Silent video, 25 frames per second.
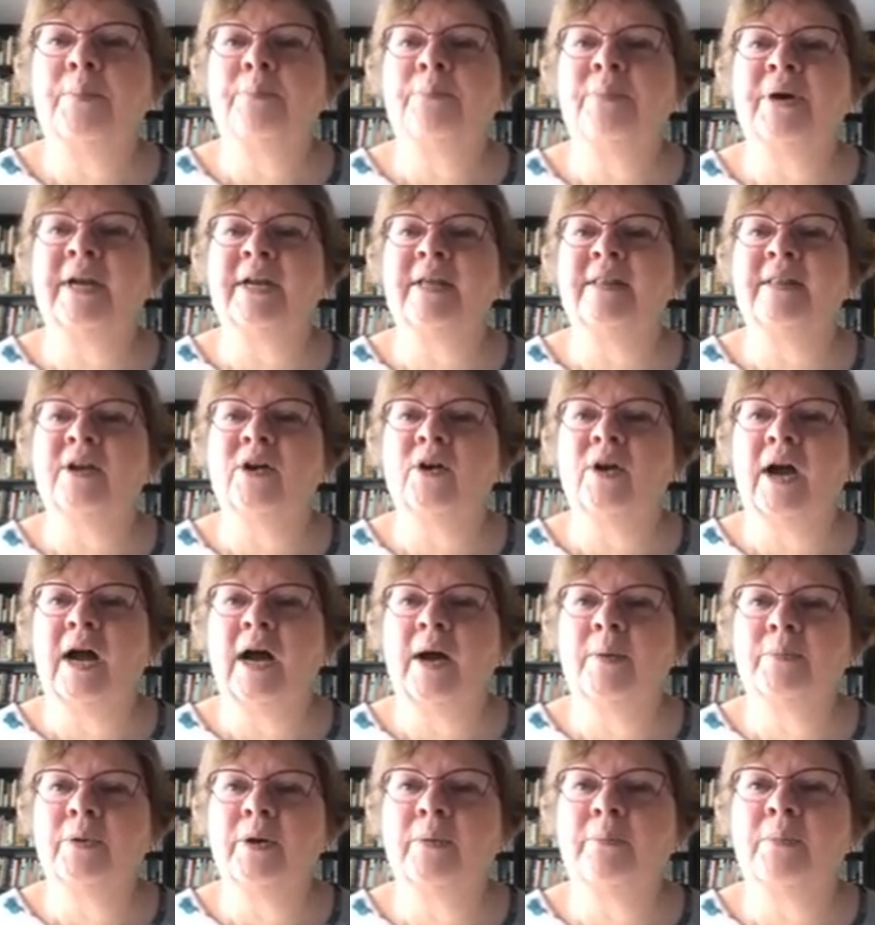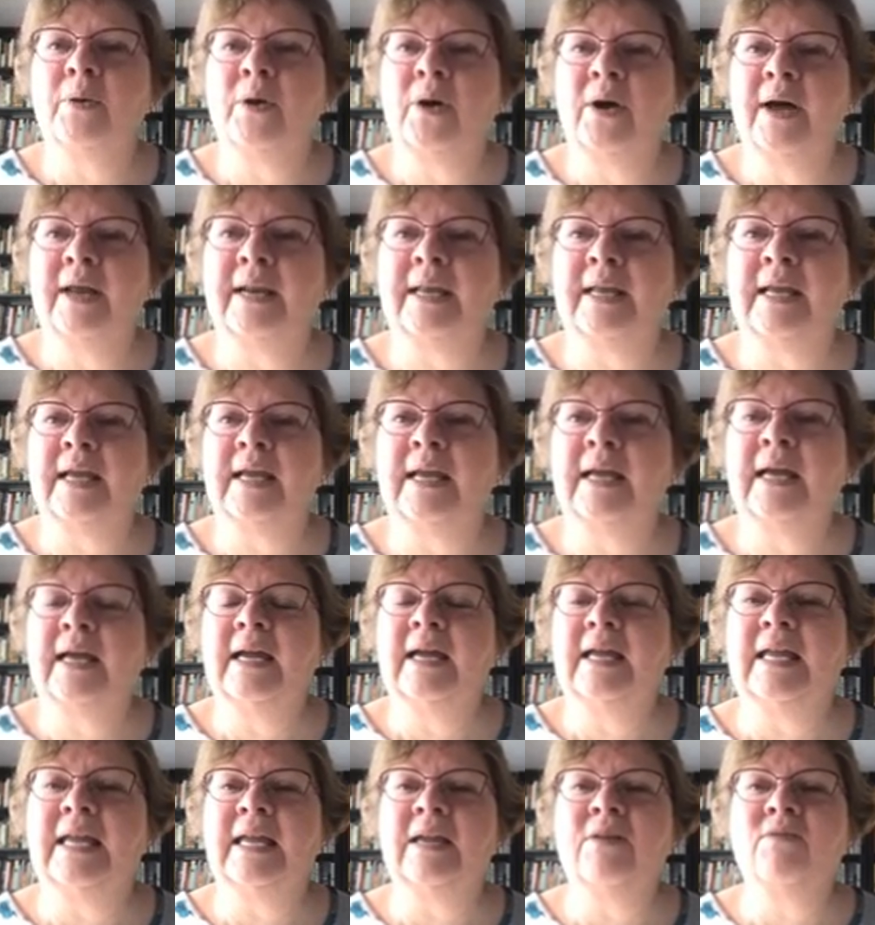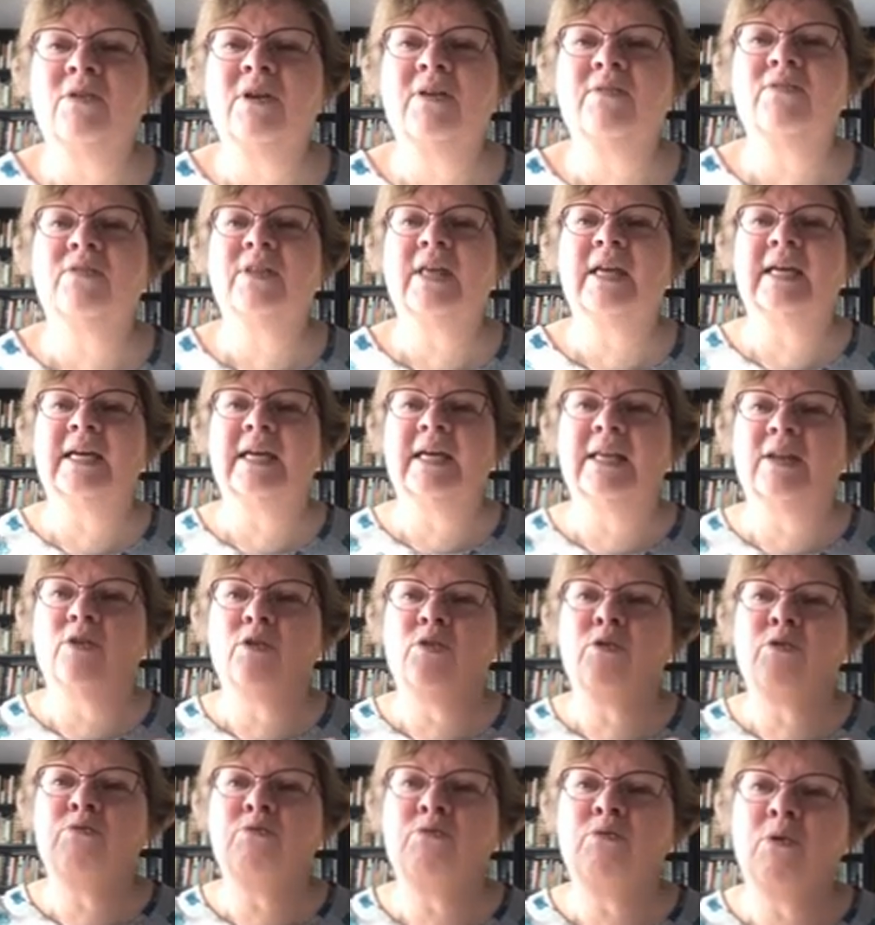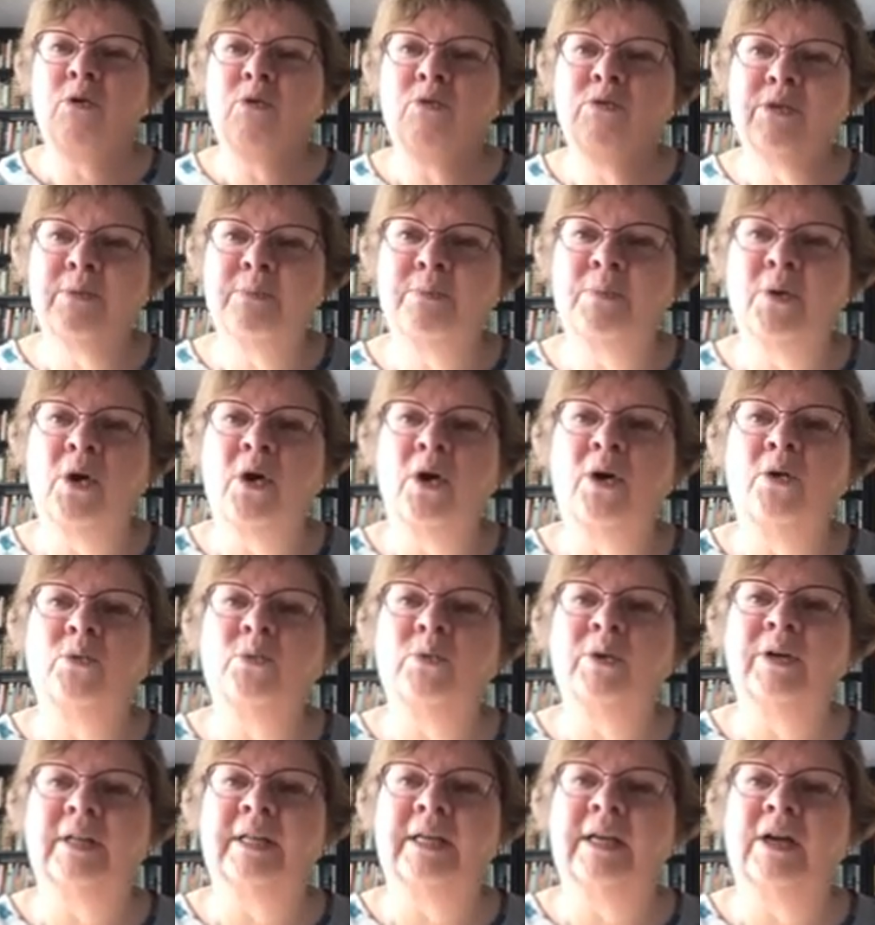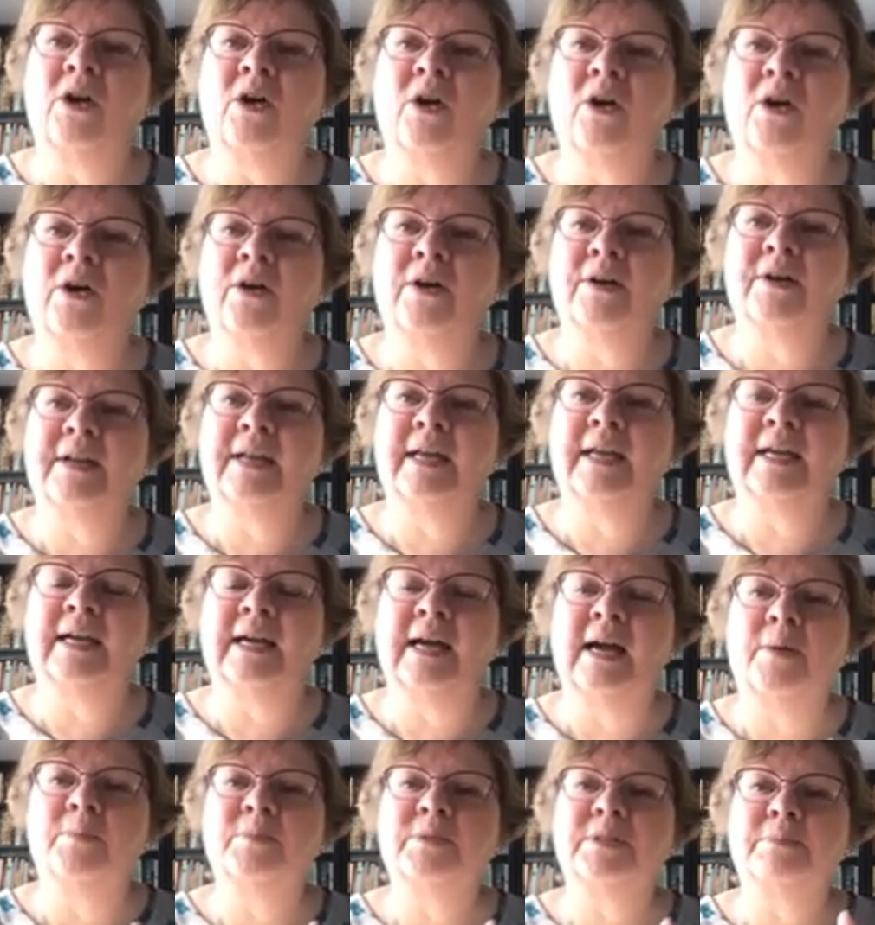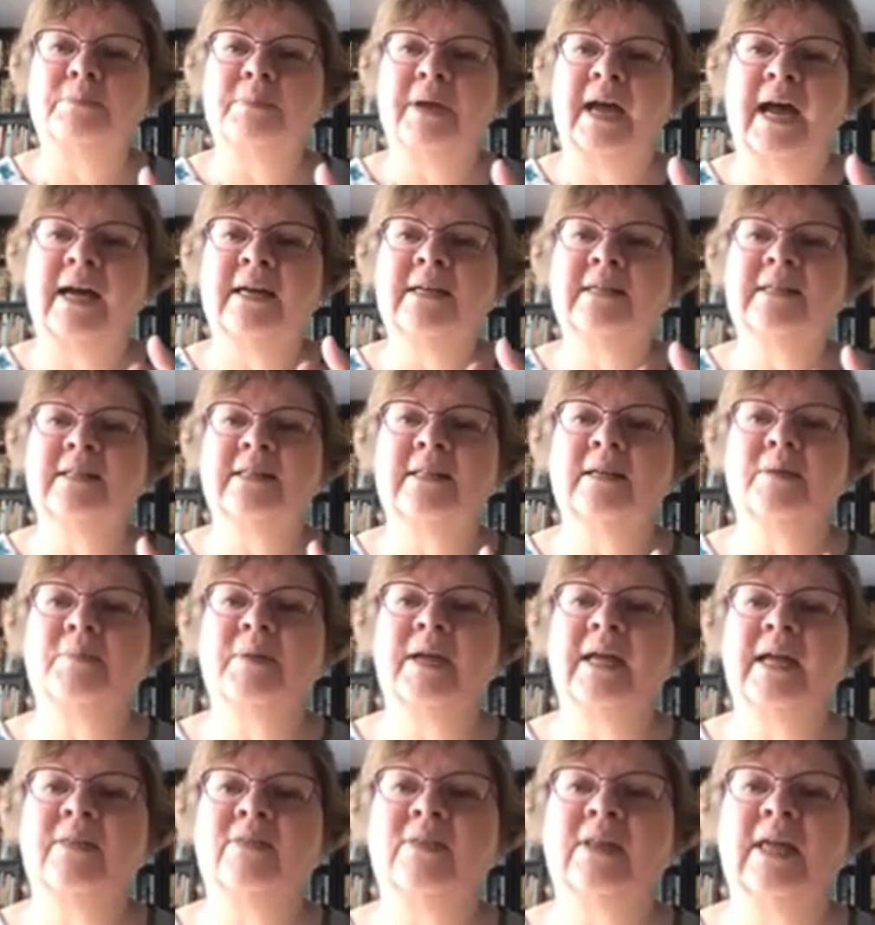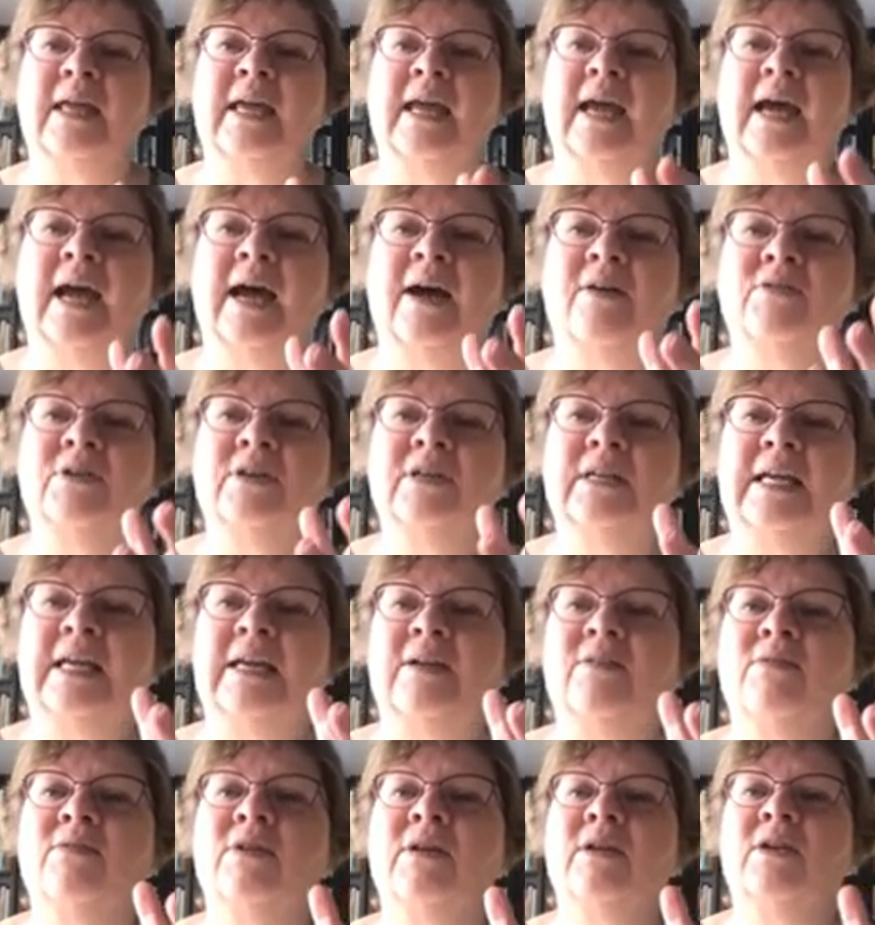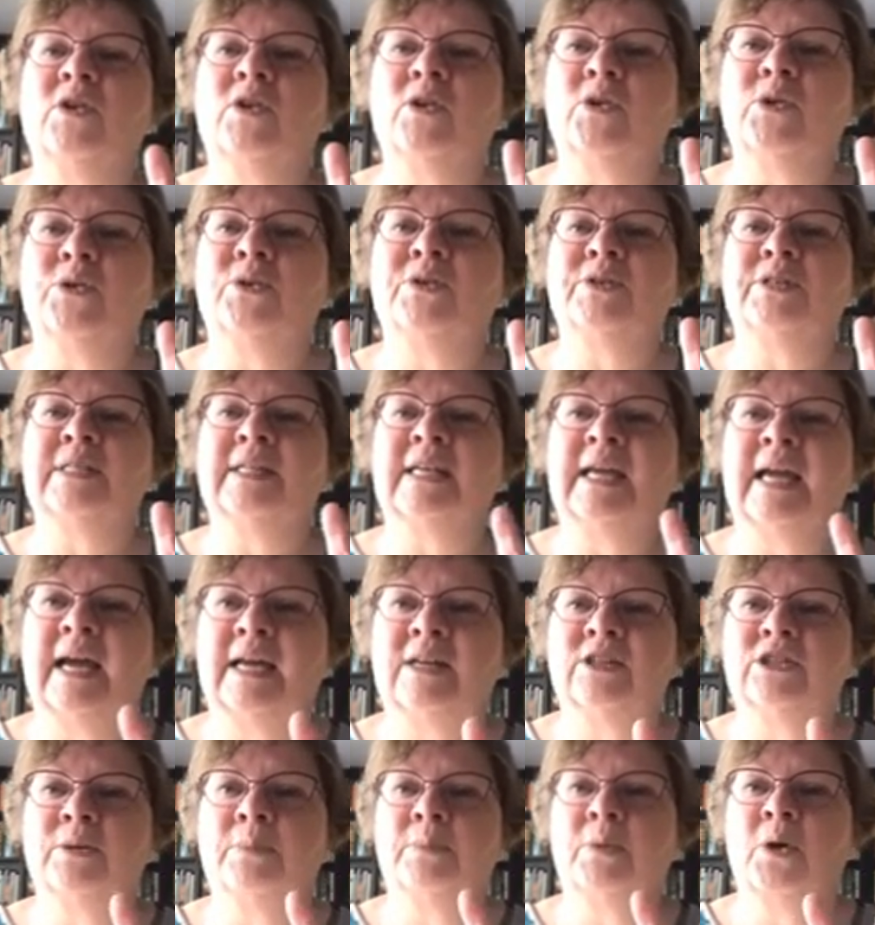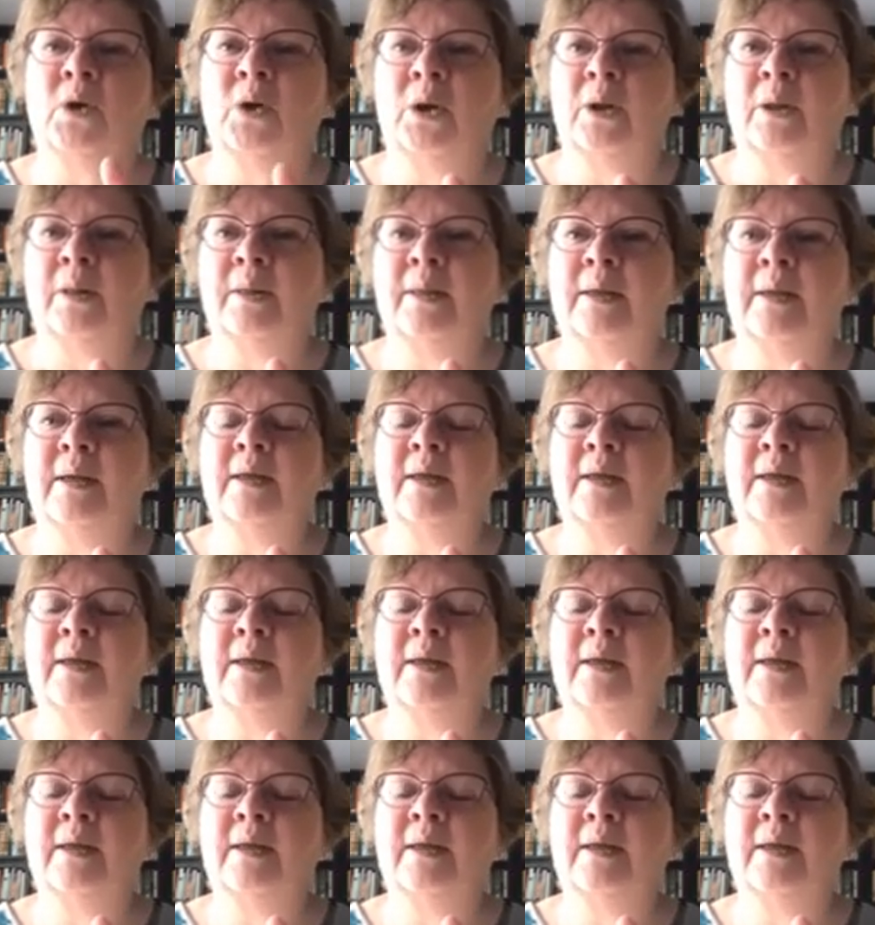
but in their upper body, even if they can throw the ball really hard, it comes back to them and they haven't even learned to catch a ball.